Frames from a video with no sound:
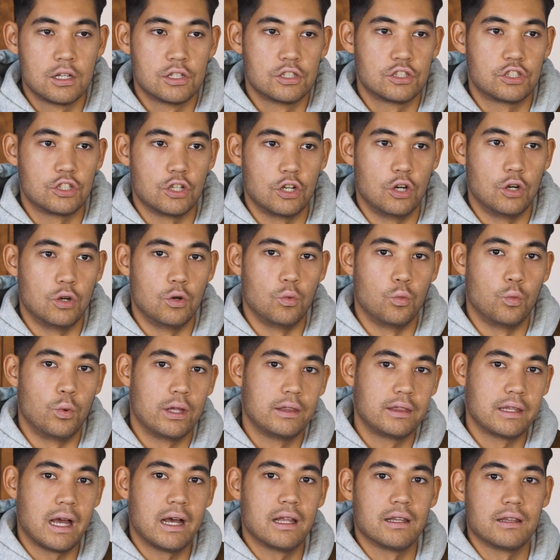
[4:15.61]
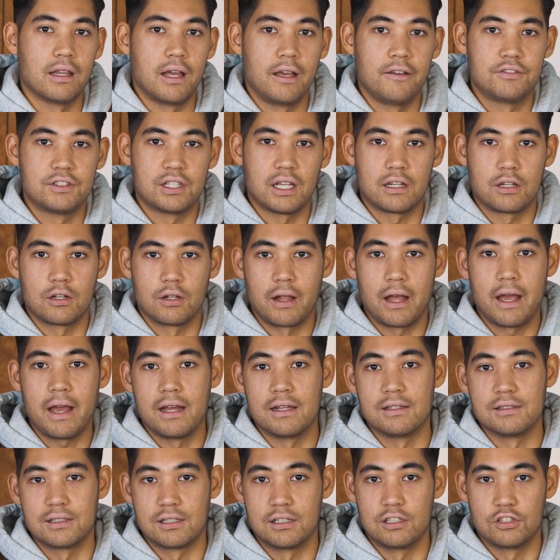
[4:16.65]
So when that life cycle ends,